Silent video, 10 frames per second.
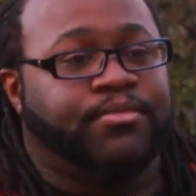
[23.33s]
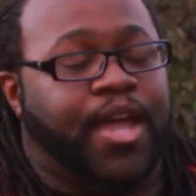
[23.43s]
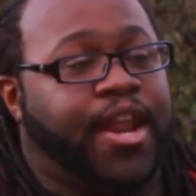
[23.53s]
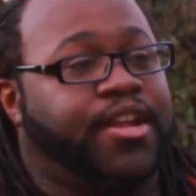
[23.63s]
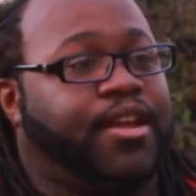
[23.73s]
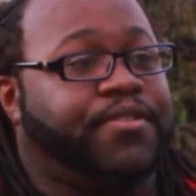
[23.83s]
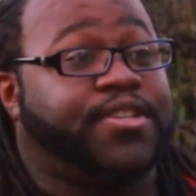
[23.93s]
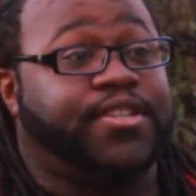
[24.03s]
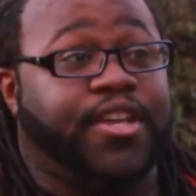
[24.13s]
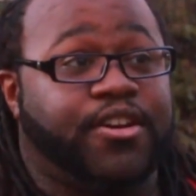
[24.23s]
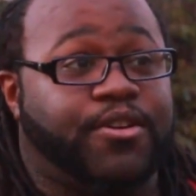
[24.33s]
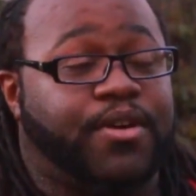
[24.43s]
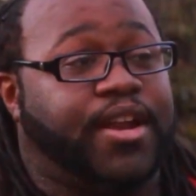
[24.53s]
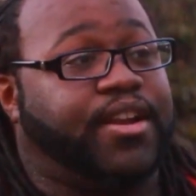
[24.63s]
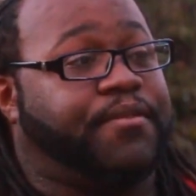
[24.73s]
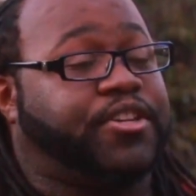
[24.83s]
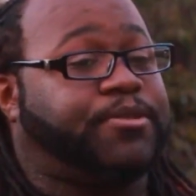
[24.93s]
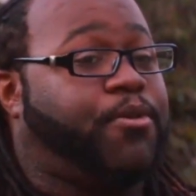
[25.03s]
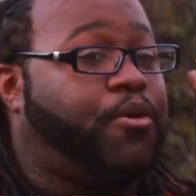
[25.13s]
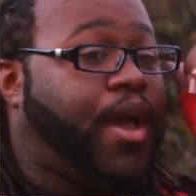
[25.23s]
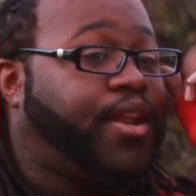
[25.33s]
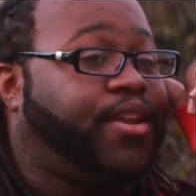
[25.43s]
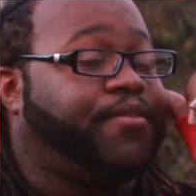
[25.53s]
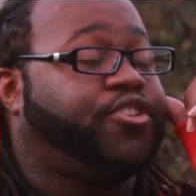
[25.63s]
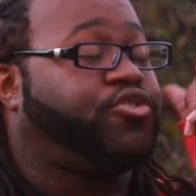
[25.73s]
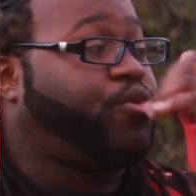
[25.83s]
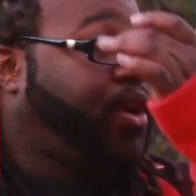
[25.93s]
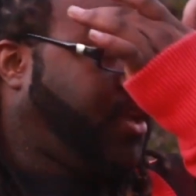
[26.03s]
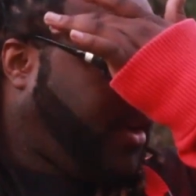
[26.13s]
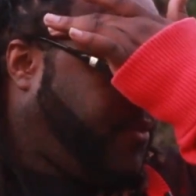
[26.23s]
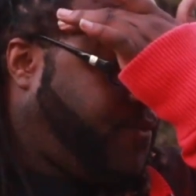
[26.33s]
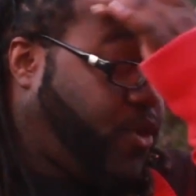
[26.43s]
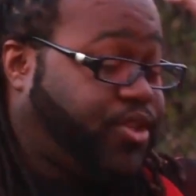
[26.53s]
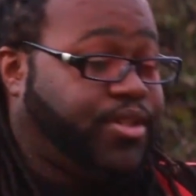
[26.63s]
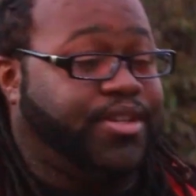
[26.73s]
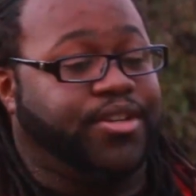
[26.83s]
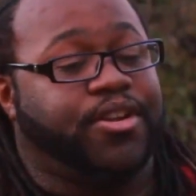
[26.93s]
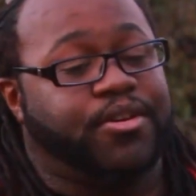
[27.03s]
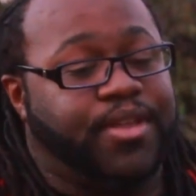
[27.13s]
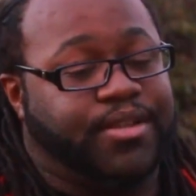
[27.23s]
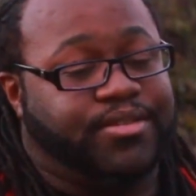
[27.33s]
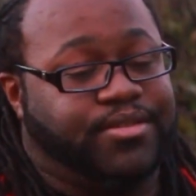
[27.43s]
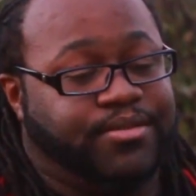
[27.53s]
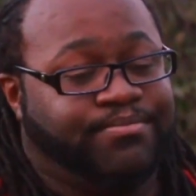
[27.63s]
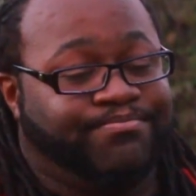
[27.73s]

I didn't never steal. I didn't never smoke. I didn't never drink. Unfortunately, that's.